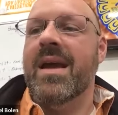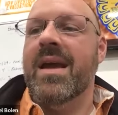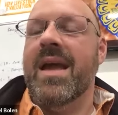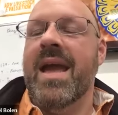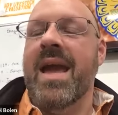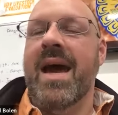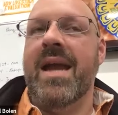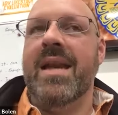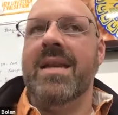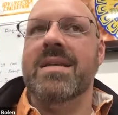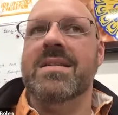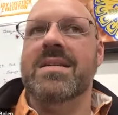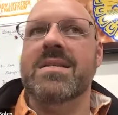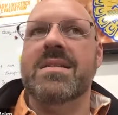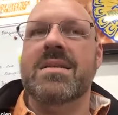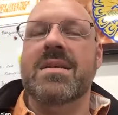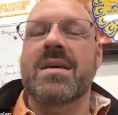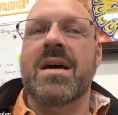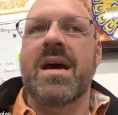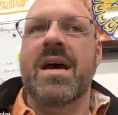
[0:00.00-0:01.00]
And
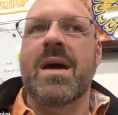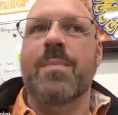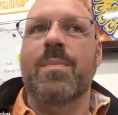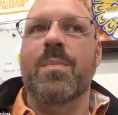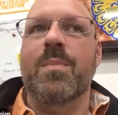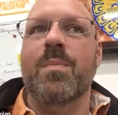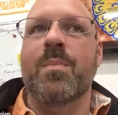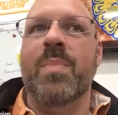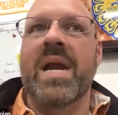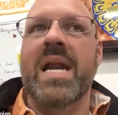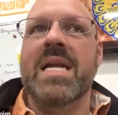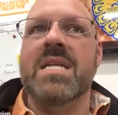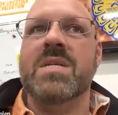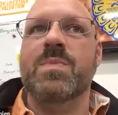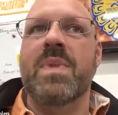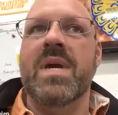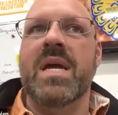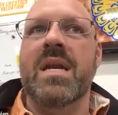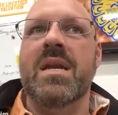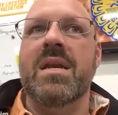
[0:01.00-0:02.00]
but it's
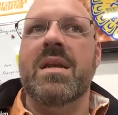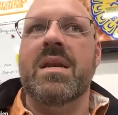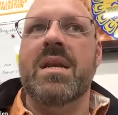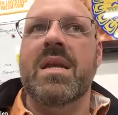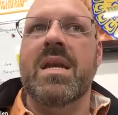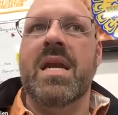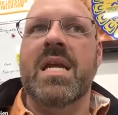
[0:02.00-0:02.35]
been